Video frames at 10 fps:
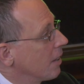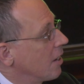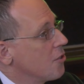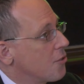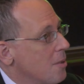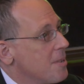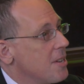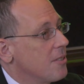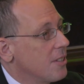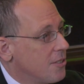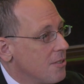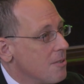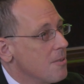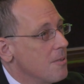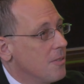contribute
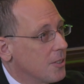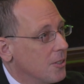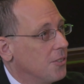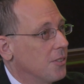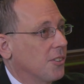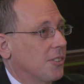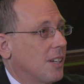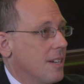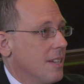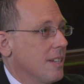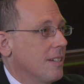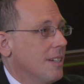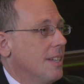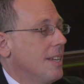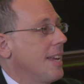to the goods of society.
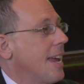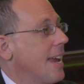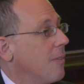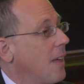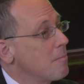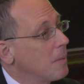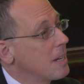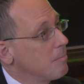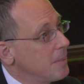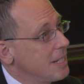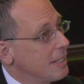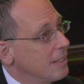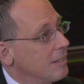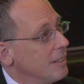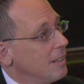And that might
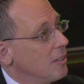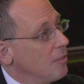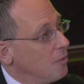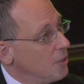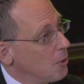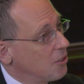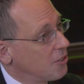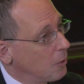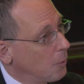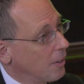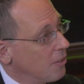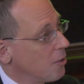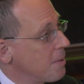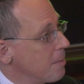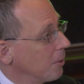mean noticing where
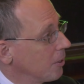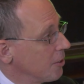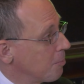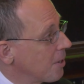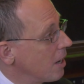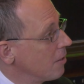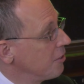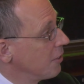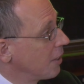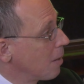other people are deprived of an